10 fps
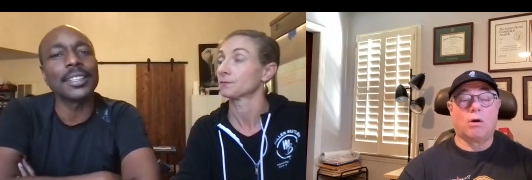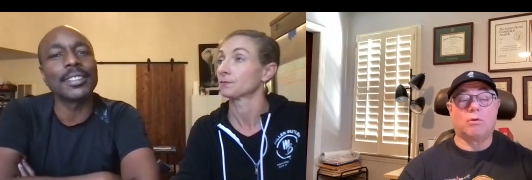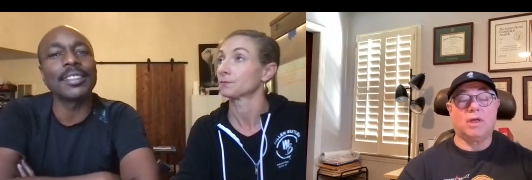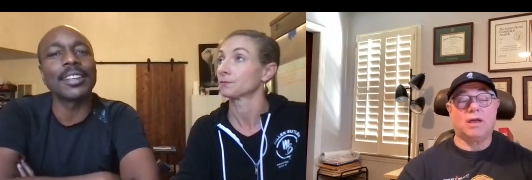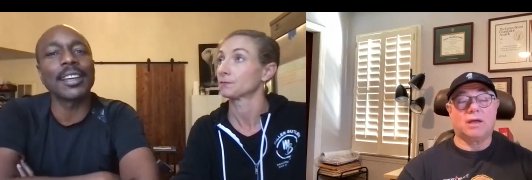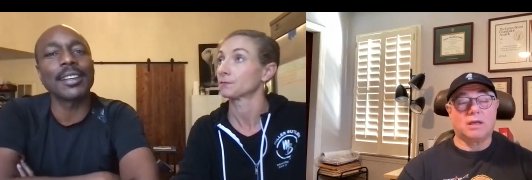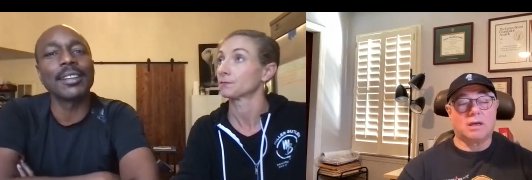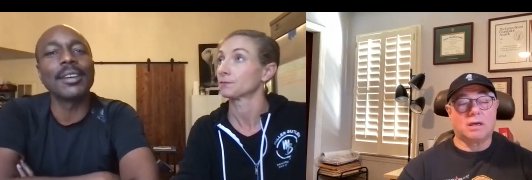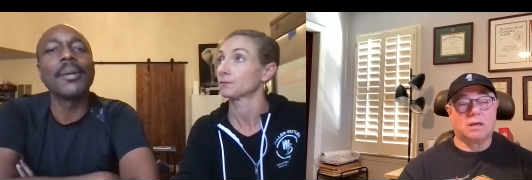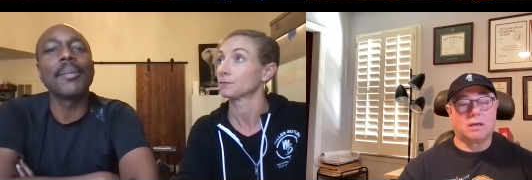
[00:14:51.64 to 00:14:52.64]
Speaker 1: and yeah, like
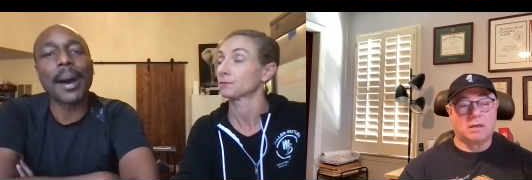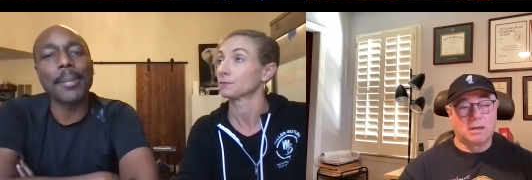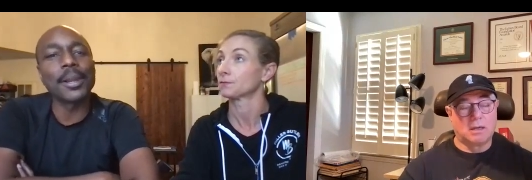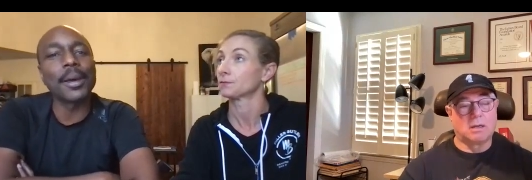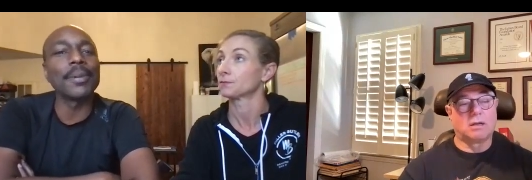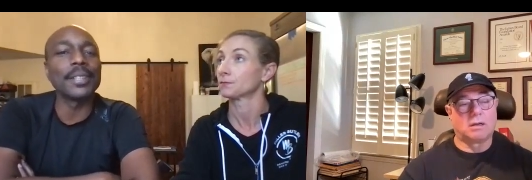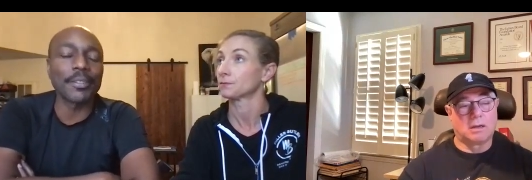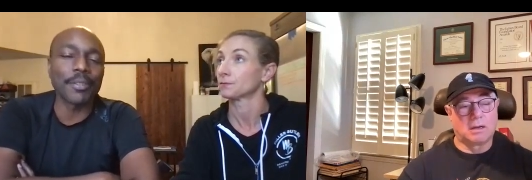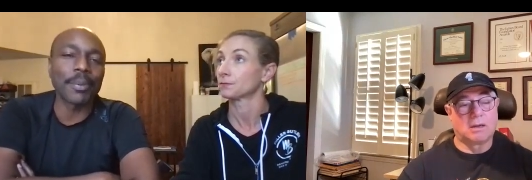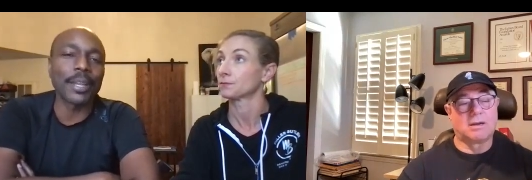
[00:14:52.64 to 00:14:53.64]
yeah. popping up in
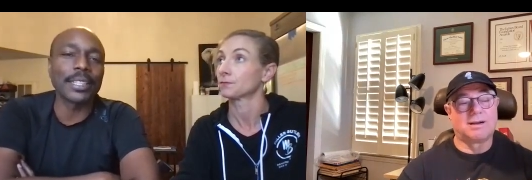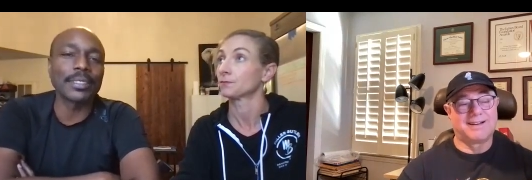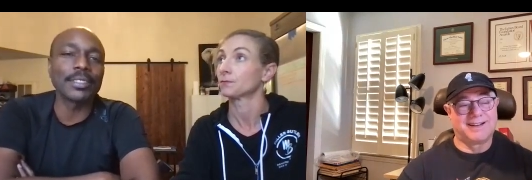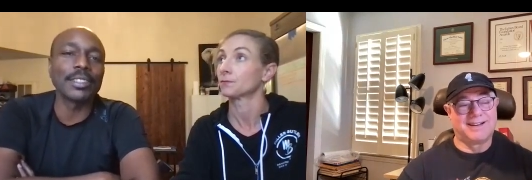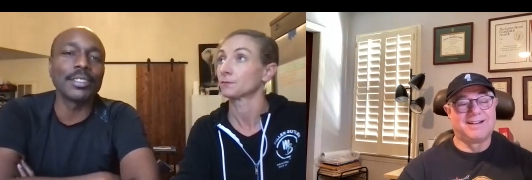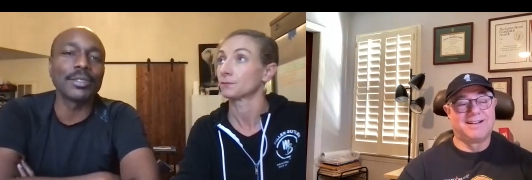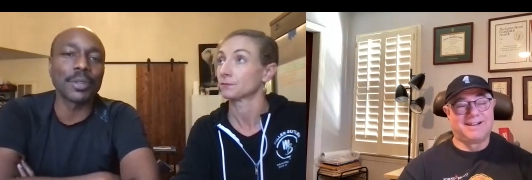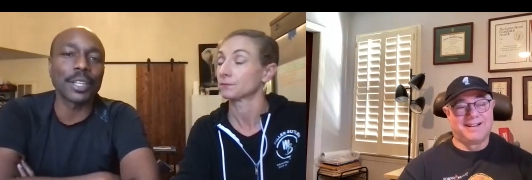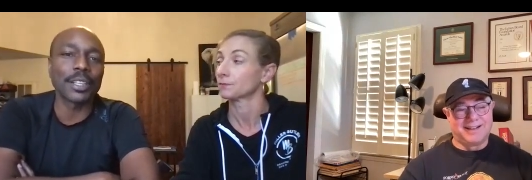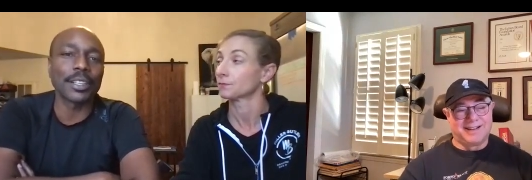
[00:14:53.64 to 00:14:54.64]
different places
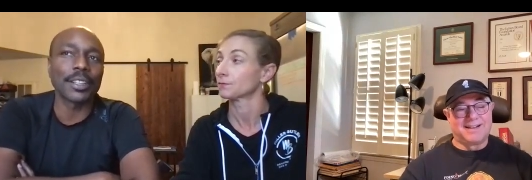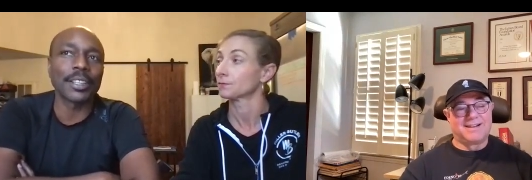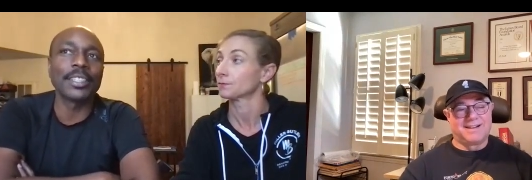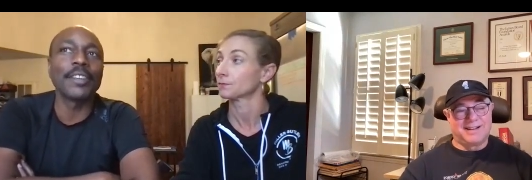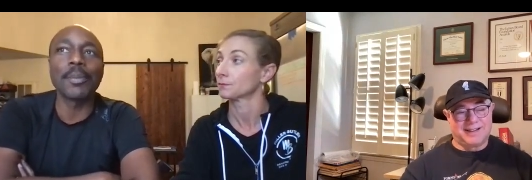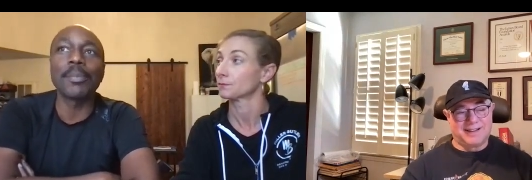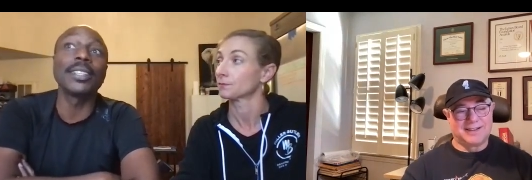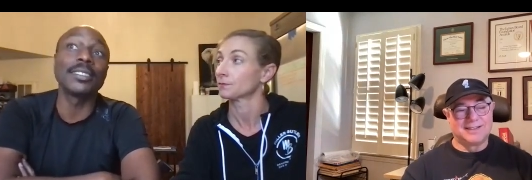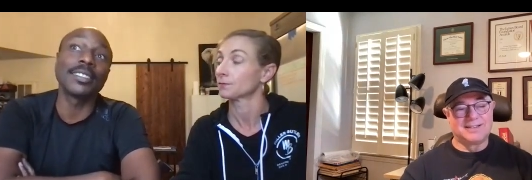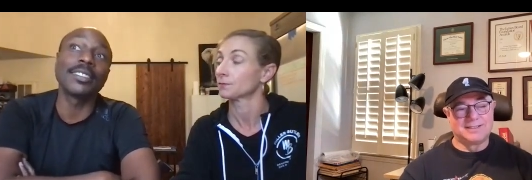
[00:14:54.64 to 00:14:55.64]
where in different
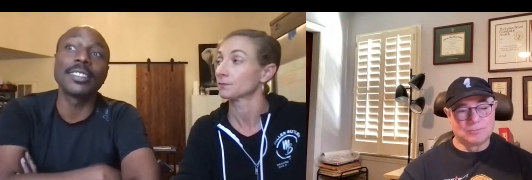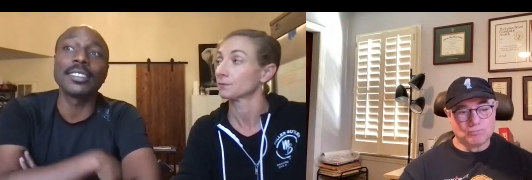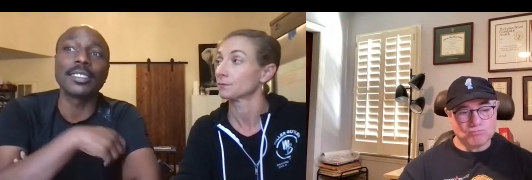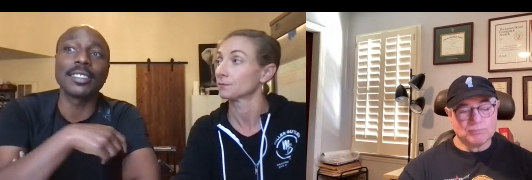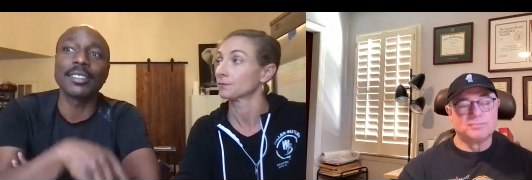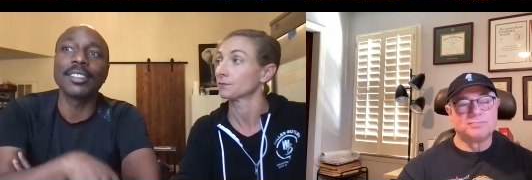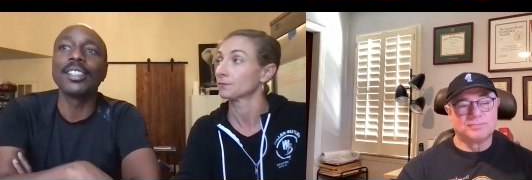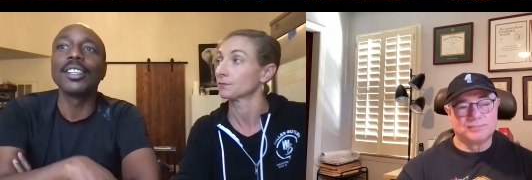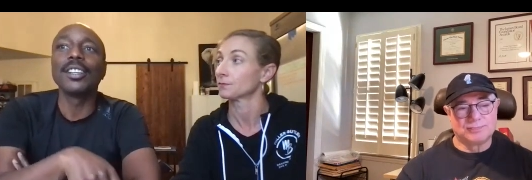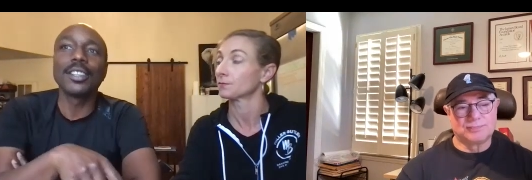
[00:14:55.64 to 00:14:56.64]
businesses and
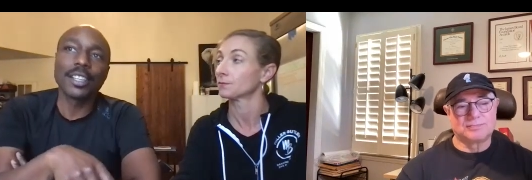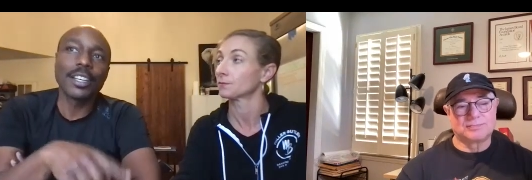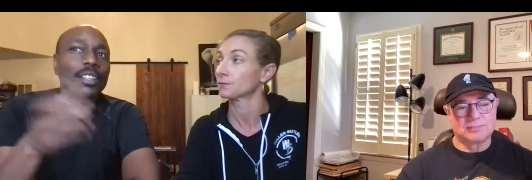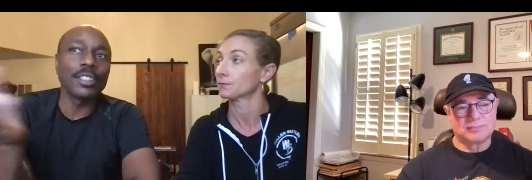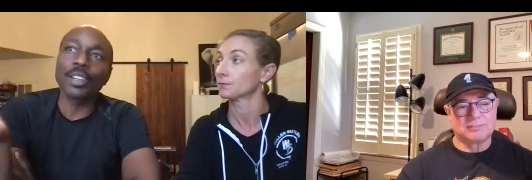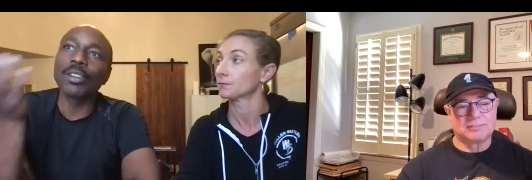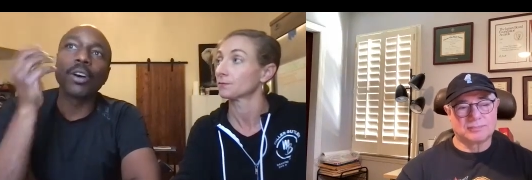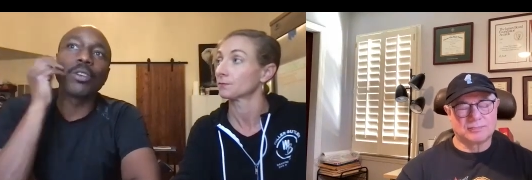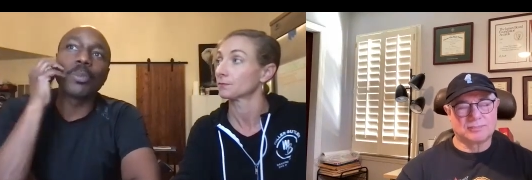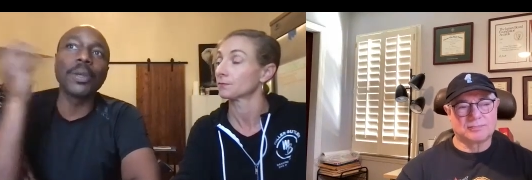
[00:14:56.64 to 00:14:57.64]
you know,
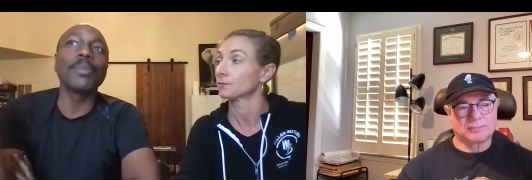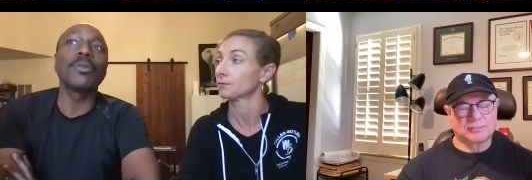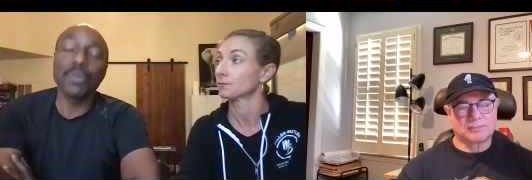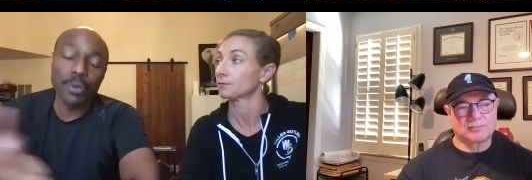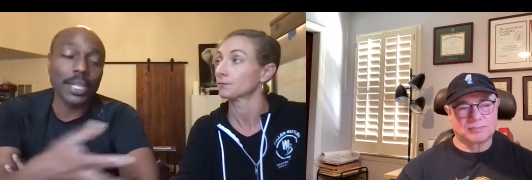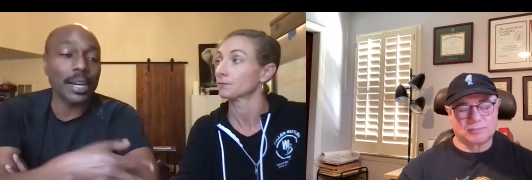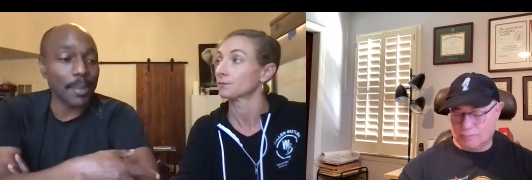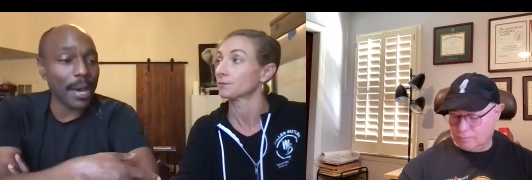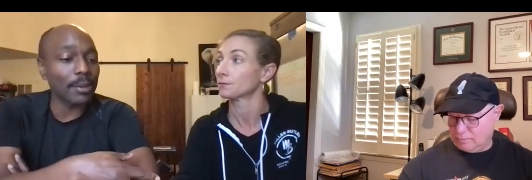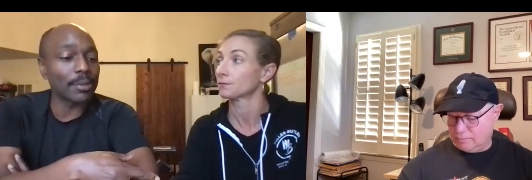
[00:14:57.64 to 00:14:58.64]
local people who would
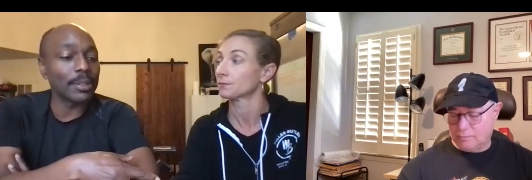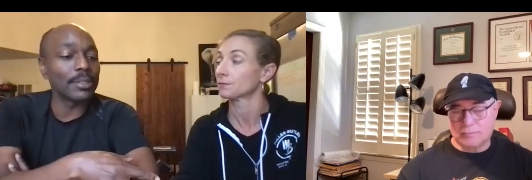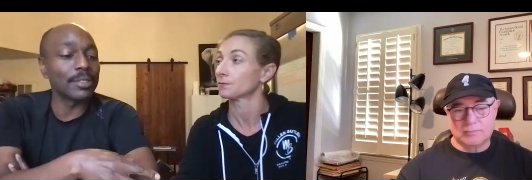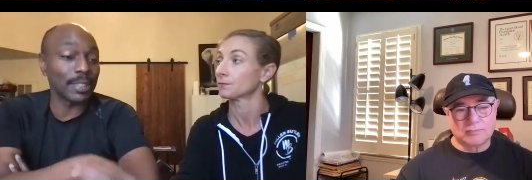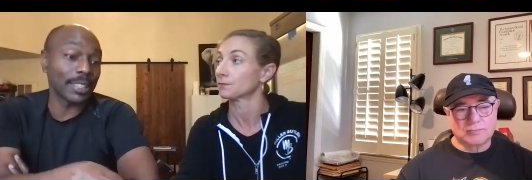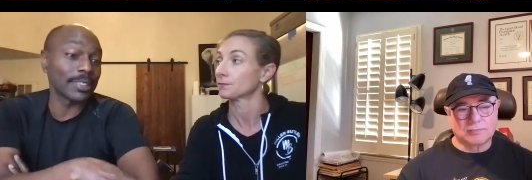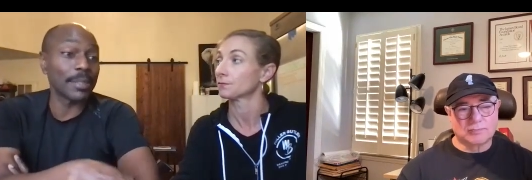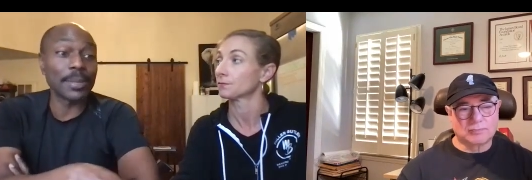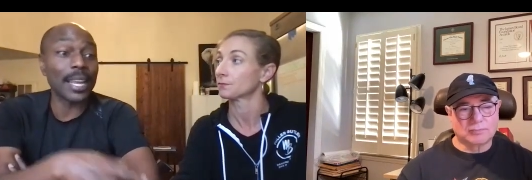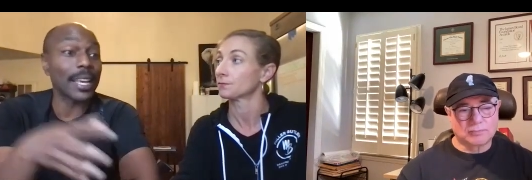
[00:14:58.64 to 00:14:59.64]
come out and see us,
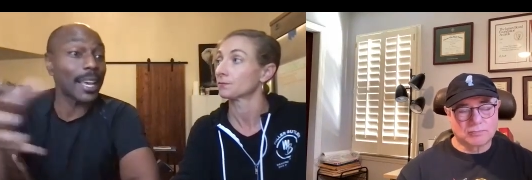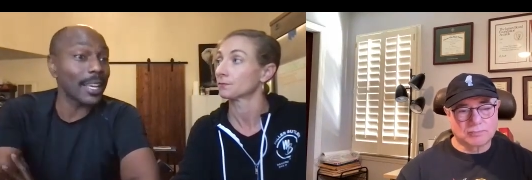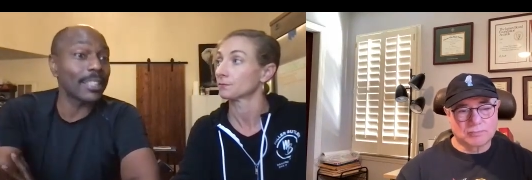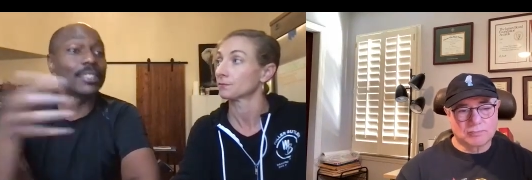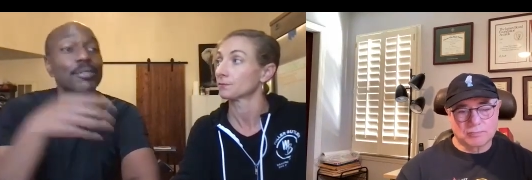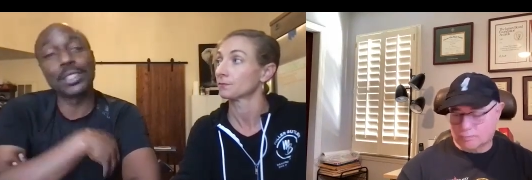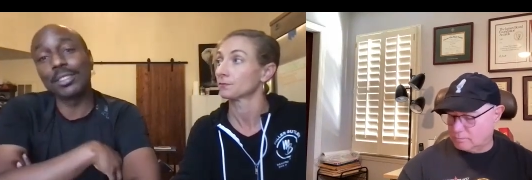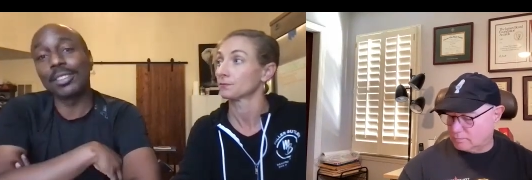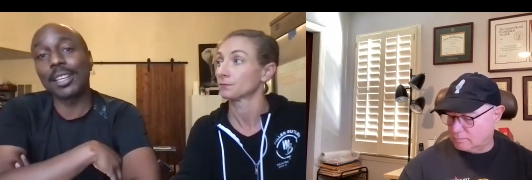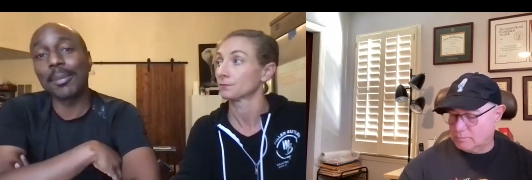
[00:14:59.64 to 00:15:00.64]
they'd be like, "Hey, would
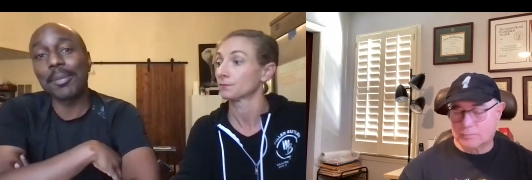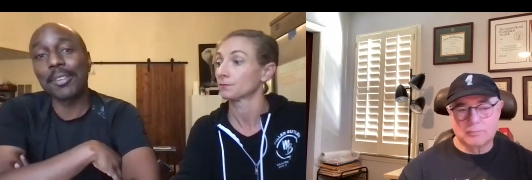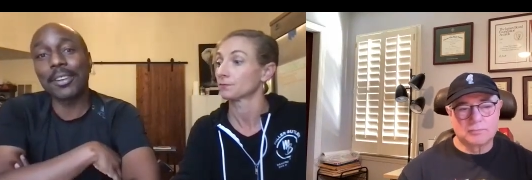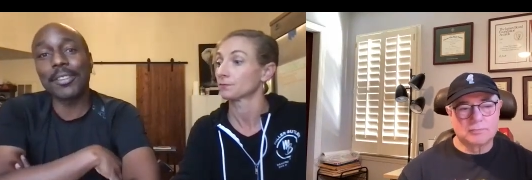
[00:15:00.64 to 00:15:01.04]
you set up in front